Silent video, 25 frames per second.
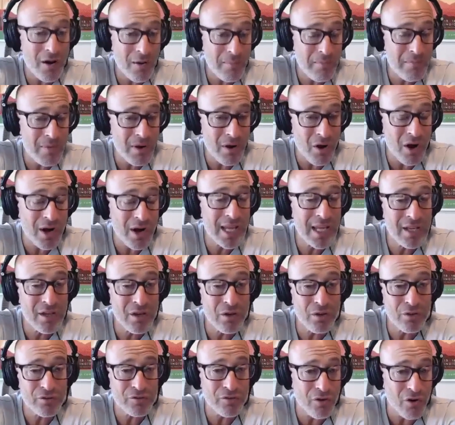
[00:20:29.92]
our our
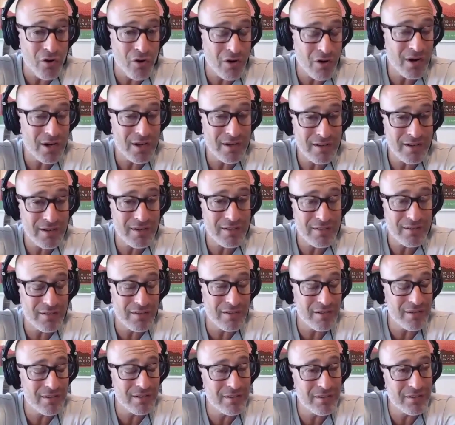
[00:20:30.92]
egos aren't
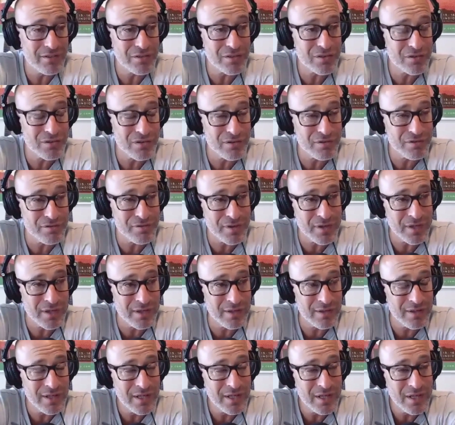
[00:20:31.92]
sort of
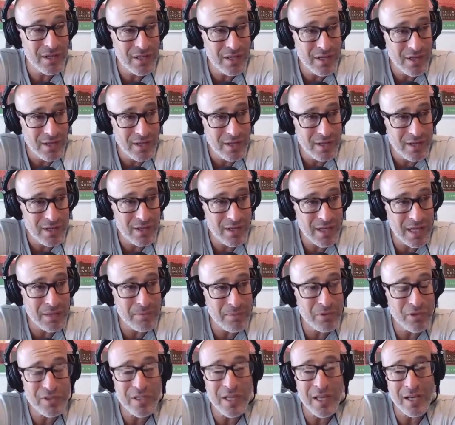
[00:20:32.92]
uh,
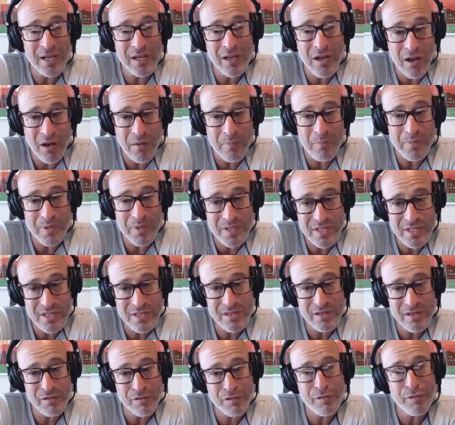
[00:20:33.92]
able to
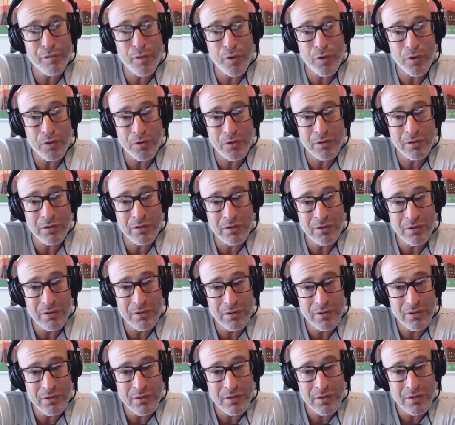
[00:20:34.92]
encompass the full
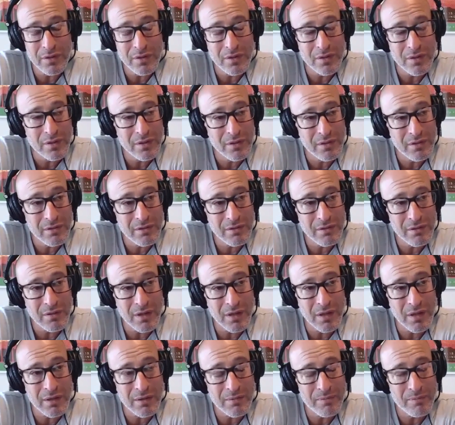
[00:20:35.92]

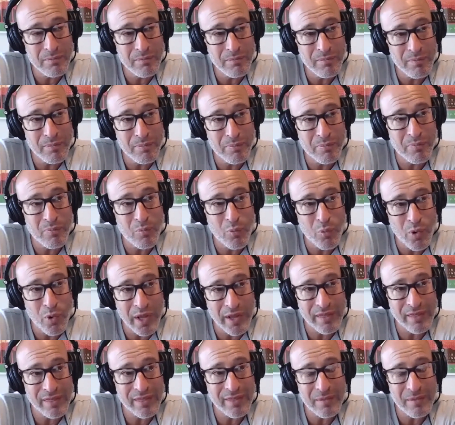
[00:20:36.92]
uh,
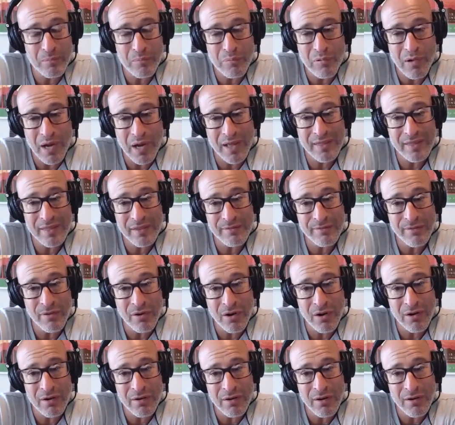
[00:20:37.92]
width and breadth
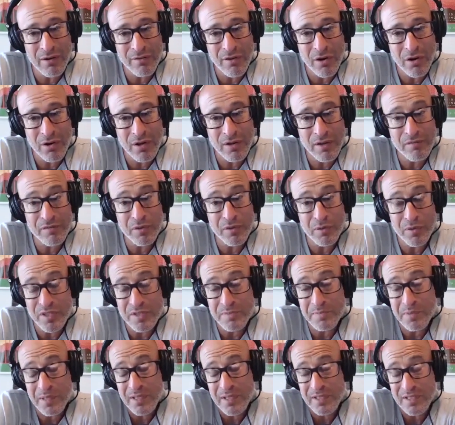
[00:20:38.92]
of our of our
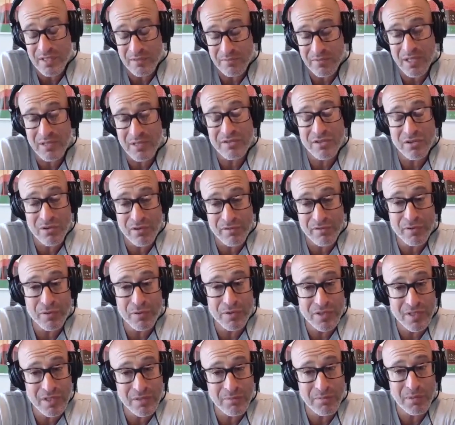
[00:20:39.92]
influence because sometimes our
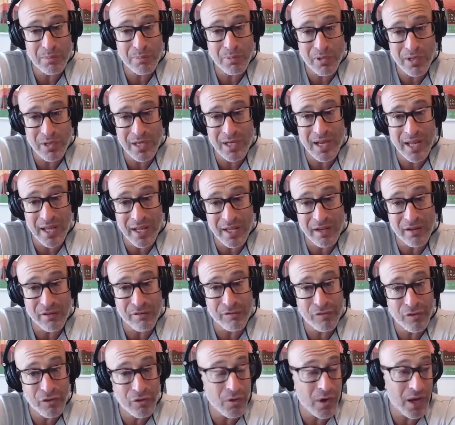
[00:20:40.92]
influence can be pretty
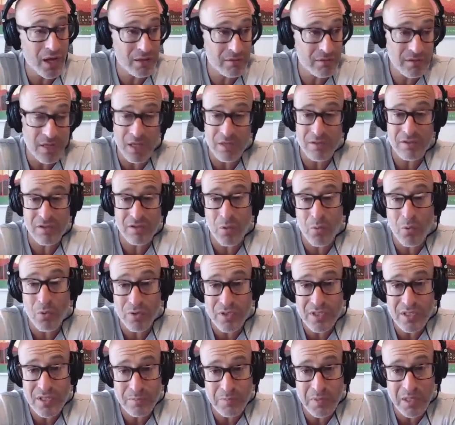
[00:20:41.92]
negative too I, I, I
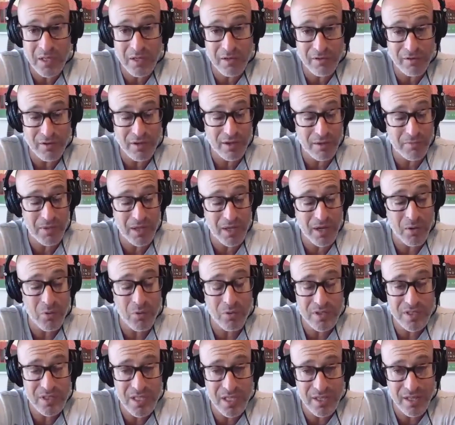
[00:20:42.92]
won't speak i mean i
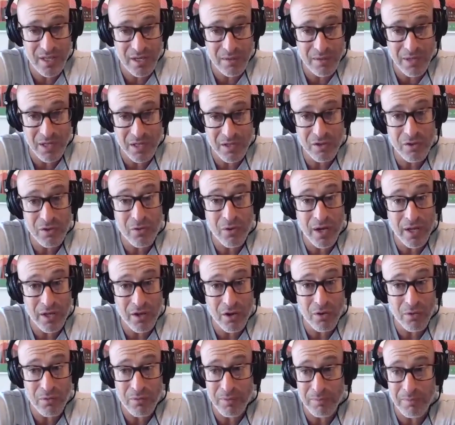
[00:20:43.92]
won't say that about you
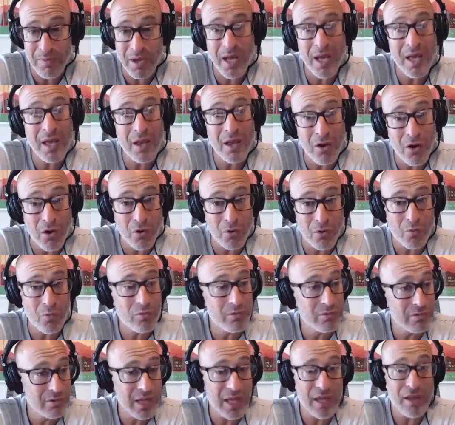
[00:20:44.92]
i know my
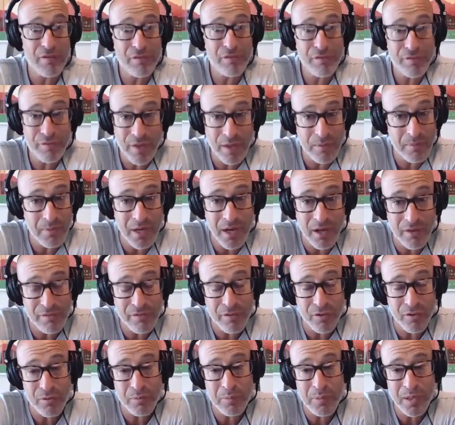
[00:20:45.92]
own life i mean
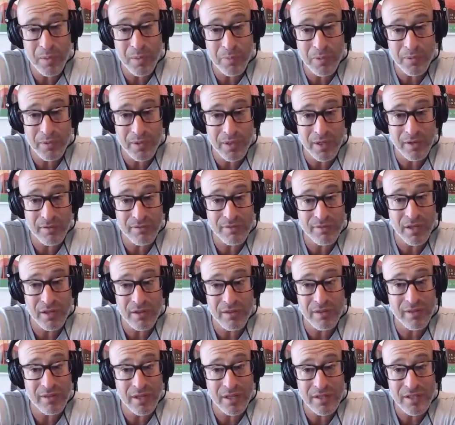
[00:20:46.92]
i've hurt people and i've
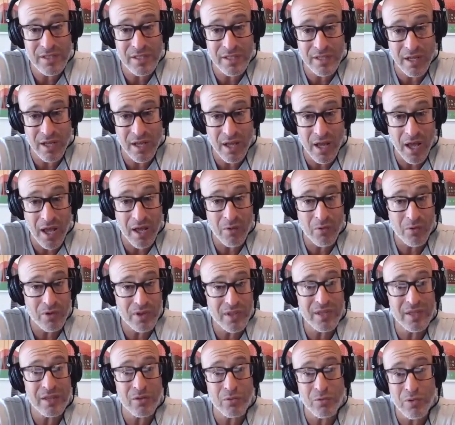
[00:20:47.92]
done things and i i
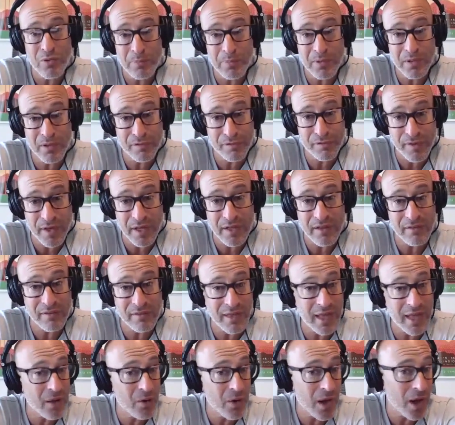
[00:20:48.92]
would think the ripple effect
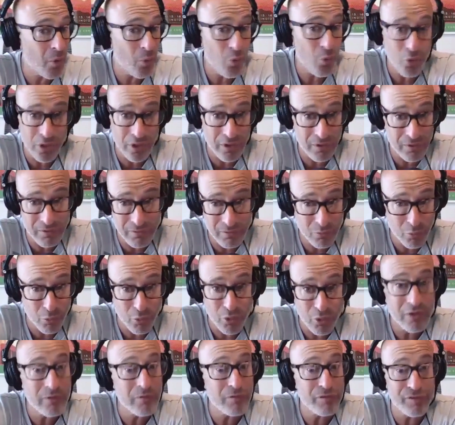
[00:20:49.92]
of that i wouldn't
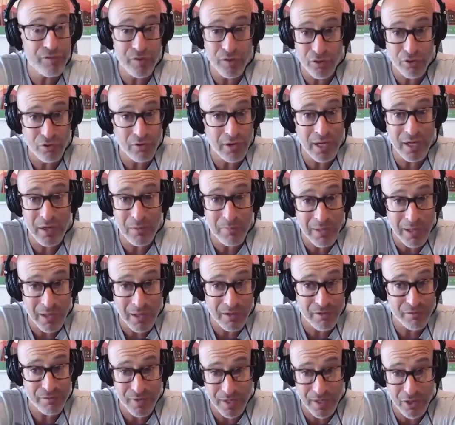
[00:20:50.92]
wouldn't feel great
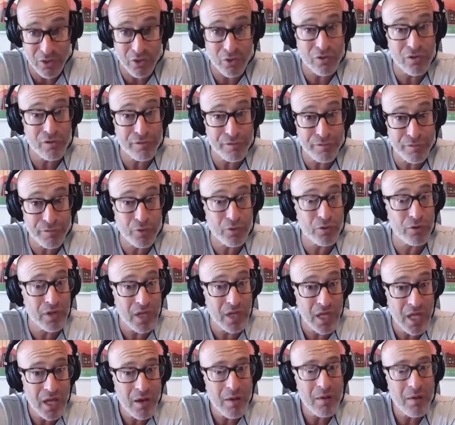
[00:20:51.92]
about if i knew the
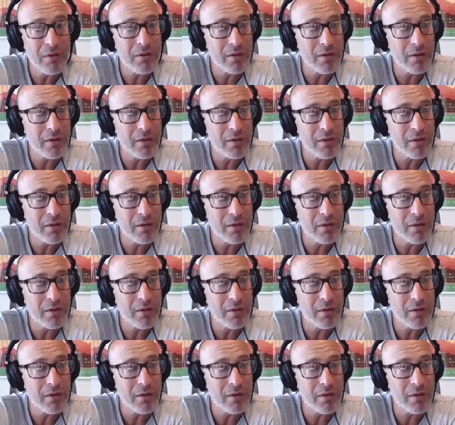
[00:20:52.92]
full